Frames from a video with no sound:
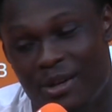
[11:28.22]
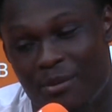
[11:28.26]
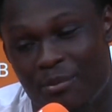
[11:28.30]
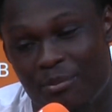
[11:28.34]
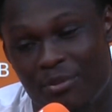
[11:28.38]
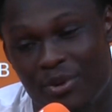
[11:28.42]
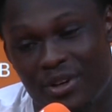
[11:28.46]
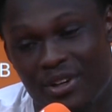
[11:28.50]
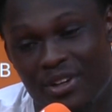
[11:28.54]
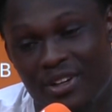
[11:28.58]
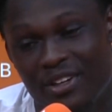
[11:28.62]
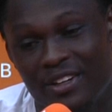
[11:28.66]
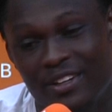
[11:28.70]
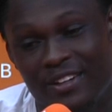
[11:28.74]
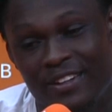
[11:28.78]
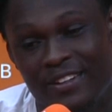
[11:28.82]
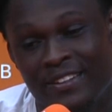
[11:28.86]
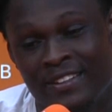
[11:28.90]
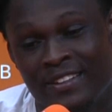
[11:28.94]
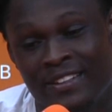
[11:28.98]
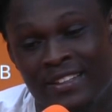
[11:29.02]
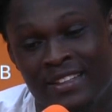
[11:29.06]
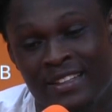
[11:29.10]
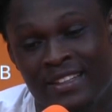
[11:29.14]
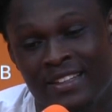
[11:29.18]
But,
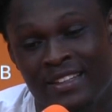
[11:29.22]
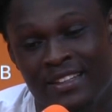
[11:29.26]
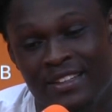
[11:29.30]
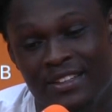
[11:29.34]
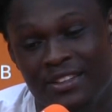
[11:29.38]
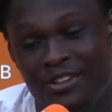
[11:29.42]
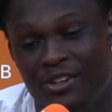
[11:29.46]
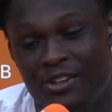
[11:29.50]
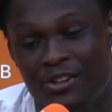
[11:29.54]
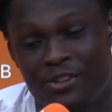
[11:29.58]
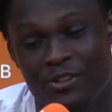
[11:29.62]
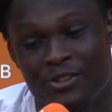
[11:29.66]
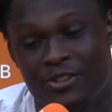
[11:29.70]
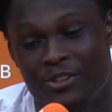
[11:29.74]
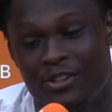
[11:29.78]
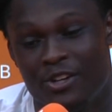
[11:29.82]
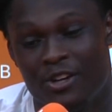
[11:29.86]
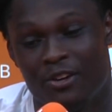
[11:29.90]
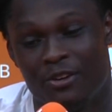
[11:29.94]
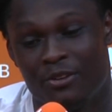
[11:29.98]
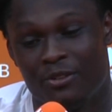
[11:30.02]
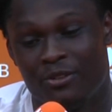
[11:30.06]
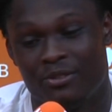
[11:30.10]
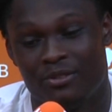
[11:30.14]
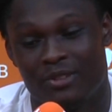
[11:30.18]
you
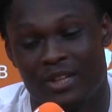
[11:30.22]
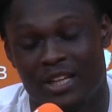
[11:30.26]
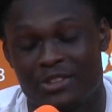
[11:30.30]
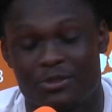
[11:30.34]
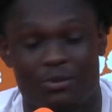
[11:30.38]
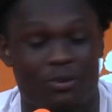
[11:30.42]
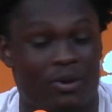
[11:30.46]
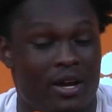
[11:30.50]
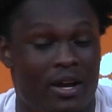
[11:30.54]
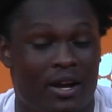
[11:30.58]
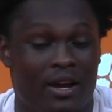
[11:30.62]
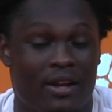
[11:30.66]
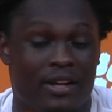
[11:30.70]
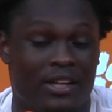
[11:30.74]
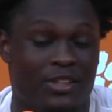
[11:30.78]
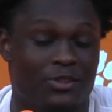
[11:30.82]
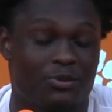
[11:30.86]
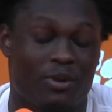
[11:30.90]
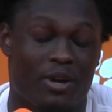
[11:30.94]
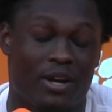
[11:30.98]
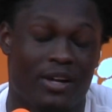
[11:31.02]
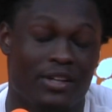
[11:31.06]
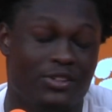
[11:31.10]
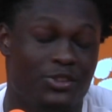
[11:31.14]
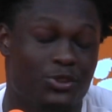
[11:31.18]
know, that's why
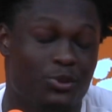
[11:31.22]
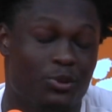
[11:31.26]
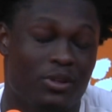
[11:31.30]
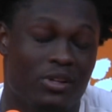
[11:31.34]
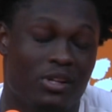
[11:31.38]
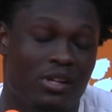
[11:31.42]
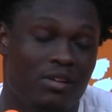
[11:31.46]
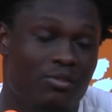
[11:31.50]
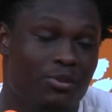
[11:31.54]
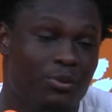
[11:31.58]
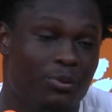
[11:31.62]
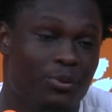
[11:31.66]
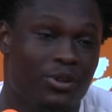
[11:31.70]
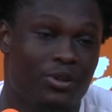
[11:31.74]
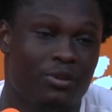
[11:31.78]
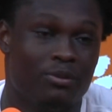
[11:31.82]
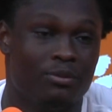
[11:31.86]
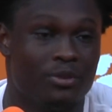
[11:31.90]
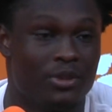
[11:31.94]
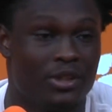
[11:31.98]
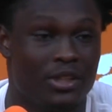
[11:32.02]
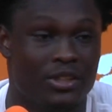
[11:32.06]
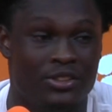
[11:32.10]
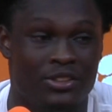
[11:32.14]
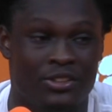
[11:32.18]
I enjoy living with him,
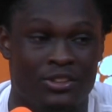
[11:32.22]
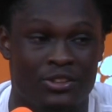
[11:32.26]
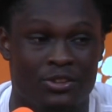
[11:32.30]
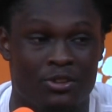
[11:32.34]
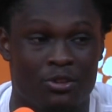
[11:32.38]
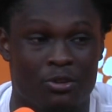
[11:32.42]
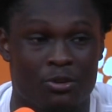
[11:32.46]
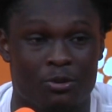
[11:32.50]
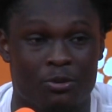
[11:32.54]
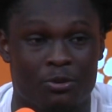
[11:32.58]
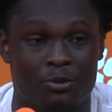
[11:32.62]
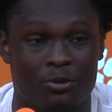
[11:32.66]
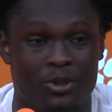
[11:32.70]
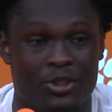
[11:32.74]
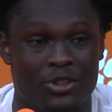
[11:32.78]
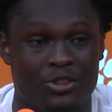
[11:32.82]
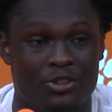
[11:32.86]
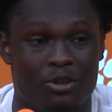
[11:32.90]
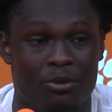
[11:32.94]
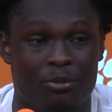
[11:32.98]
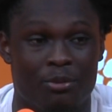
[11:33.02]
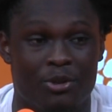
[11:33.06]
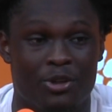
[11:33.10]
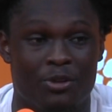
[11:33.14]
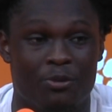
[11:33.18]
because he's gonna
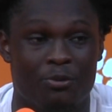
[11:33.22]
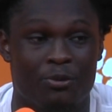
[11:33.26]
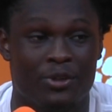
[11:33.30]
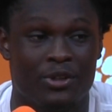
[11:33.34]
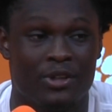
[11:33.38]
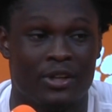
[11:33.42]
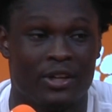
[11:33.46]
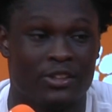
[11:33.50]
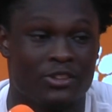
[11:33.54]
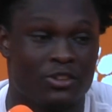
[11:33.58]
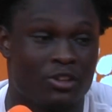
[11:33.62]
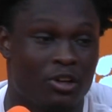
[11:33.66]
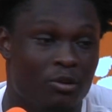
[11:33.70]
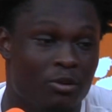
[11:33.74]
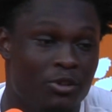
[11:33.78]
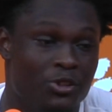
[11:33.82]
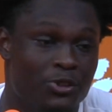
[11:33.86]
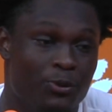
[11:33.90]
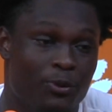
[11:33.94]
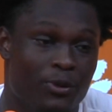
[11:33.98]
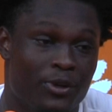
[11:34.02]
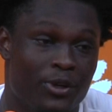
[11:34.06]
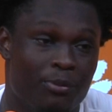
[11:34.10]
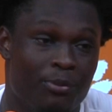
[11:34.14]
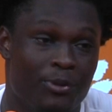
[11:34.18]
be the one that's always
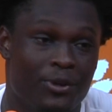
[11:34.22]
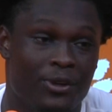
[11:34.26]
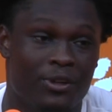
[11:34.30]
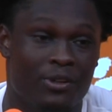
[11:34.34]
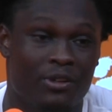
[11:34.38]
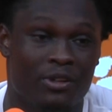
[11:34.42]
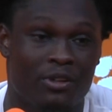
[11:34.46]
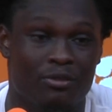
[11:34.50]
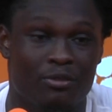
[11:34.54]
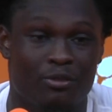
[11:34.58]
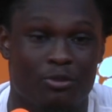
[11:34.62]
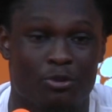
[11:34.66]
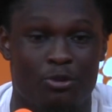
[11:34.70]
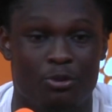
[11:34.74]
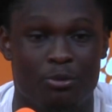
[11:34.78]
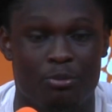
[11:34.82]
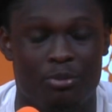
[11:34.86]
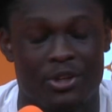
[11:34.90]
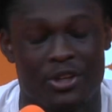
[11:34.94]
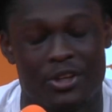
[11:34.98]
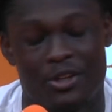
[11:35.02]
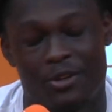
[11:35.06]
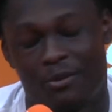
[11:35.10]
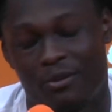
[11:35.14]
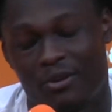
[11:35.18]
wanting to be in the living room,
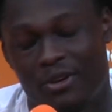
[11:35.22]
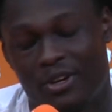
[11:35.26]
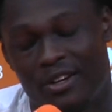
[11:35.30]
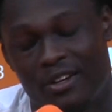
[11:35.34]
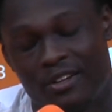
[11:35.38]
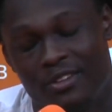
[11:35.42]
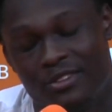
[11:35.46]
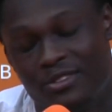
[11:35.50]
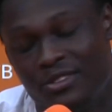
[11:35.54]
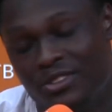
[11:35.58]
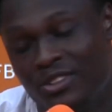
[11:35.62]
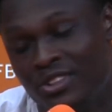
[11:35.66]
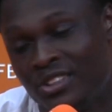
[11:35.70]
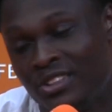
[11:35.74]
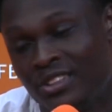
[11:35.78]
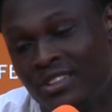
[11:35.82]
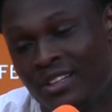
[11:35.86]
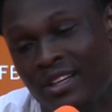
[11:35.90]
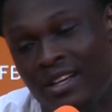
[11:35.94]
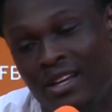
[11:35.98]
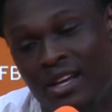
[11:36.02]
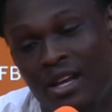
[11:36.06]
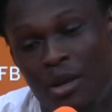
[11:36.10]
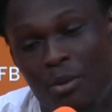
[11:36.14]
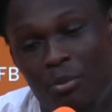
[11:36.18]
playing around, just
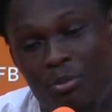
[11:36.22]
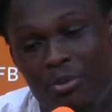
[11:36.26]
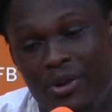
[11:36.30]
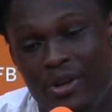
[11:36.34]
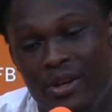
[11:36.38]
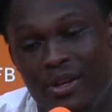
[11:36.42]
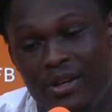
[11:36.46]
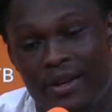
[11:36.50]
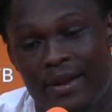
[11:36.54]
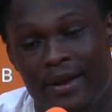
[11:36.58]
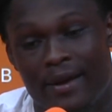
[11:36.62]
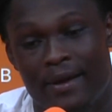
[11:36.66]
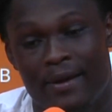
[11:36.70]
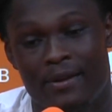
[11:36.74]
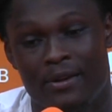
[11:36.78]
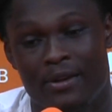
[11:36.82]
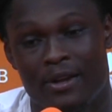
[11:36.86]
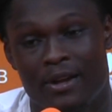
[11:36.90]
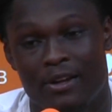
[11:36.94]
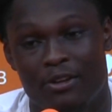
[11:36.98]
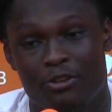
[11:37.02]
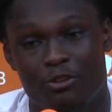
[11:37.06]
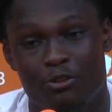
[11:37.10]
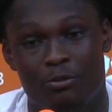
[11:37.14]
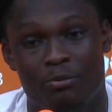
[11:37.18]
being that
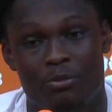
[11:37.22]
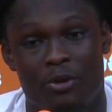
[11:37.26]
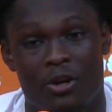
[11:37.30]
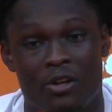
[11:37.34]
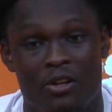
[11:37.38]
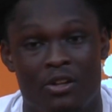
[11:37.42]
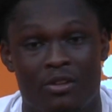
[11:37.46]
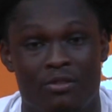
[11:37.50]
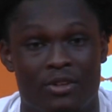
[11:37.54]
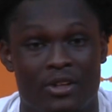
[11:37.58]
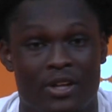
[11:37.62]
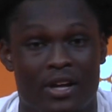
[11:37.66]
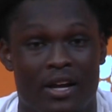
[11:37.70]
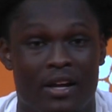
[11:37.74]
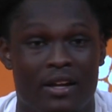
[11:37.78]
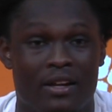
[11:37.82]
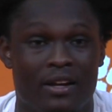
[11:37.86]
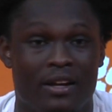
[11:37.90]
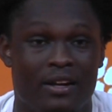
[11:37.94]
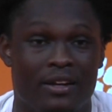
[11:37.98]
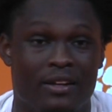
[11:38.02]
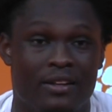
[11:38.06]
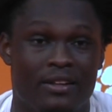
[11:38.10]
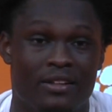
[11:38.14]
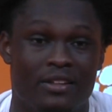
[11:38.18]
goofball of a guy
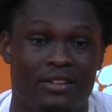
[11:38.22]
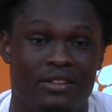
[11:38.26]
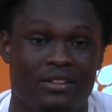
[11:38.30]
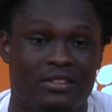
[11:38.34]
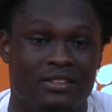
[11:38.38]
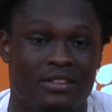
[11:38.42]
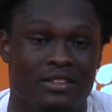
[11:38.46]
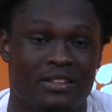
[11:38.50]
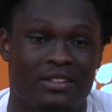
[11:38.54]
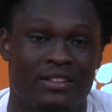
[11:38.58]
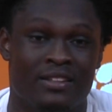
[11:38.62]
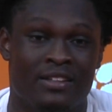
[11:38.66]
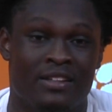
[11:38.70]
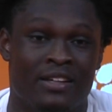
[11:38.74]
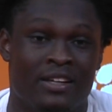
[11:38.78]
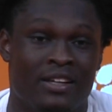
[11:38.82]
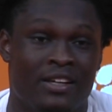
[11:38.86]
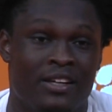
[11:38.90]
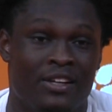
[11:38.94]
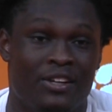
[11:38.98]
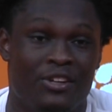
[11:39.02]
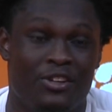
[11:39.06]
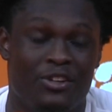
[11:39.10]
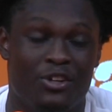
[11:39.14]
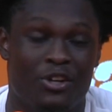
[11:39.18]
that he is. And,
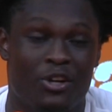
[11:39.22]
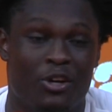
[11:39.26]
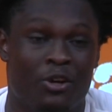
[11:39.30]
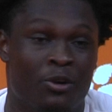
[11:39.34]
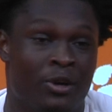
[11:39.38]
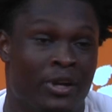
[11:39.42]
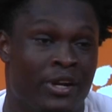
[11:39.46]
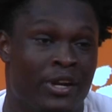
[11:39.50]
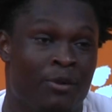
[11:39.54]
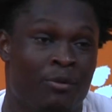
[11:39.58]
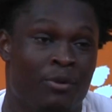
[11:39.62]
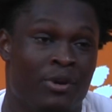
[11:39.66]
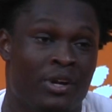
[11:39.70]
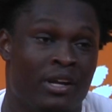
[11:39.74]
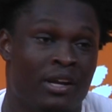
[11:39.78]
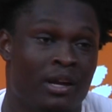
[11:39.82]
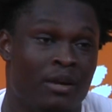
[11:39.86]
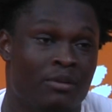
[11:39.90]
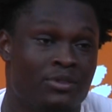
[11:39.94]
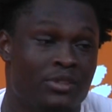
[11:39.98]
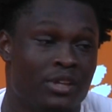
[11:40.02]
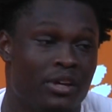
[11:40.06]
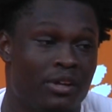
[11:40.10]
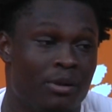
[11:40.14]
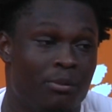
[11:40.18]
you know, and then when it
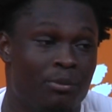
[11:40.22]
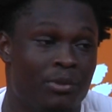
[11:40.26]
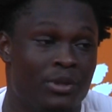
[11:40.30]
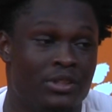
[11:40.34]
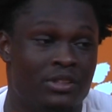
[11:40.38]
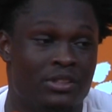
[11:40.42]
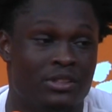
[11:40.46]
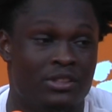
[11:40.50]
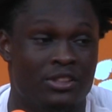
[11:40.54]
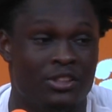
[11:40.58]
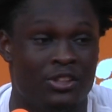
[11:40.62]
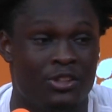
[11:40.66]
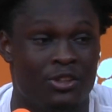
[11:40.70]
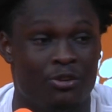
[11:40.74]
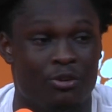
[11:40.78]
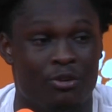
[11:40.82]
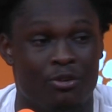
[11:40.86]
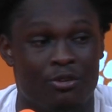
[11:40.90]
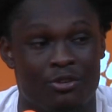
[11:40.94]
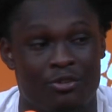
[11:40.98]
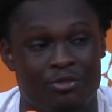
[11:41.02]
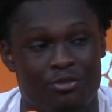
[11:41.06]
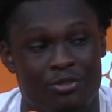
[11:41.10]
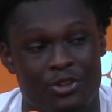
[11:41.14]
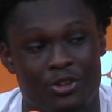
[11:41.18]
comes down to business and
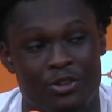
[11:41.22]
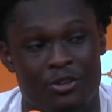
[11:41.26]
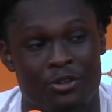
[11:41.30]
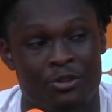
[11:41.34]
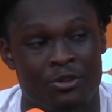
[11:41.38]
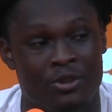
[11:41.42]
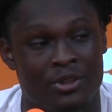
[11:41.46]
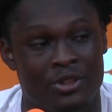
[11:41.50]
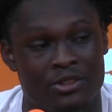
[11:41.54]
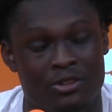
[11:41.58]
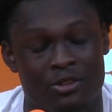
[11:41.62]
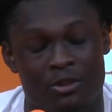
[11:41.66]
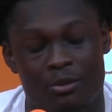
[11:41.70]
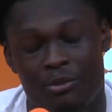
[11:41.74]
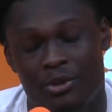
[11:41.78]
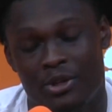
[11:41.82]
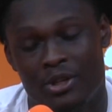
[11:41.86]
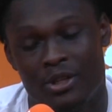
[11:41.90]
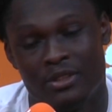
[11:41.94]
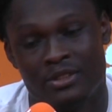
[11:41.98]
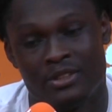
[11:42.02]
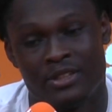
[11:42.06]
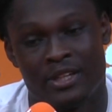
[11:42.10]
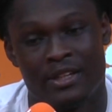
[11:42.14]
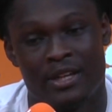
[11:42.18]
on the field, he's going
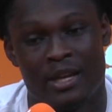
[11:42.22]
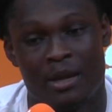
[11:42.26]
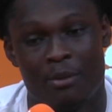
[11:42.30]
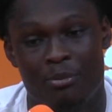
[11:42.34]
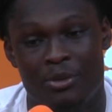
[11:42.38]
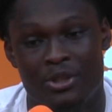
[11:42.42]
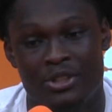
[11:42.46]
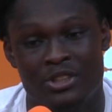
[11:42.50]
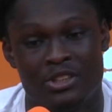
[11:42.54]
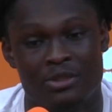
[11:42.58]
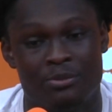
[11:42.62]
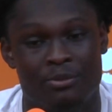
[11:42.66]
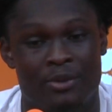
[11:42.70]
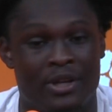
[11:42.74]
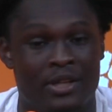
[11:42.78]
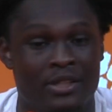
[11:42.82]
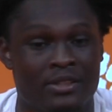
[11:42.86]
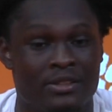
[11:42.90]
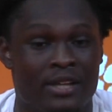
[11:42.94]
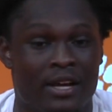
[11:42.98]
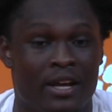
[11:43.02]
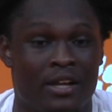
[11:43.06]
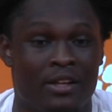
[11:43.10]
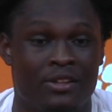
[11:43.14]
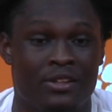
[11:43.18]
to take that business
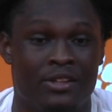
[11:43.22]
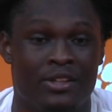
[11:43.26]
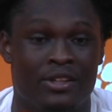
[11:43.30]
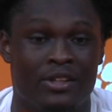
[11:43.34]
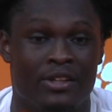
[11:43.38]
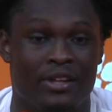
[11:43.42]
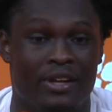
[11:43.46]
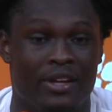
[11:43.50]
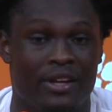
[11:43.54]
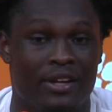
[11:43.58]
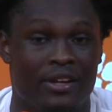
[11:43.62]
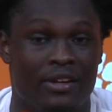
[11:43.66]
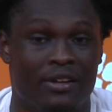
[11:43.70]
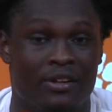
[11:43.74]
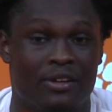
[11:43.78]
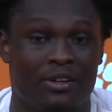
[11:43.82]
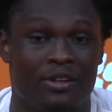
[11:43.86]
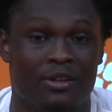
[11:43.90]
mentality and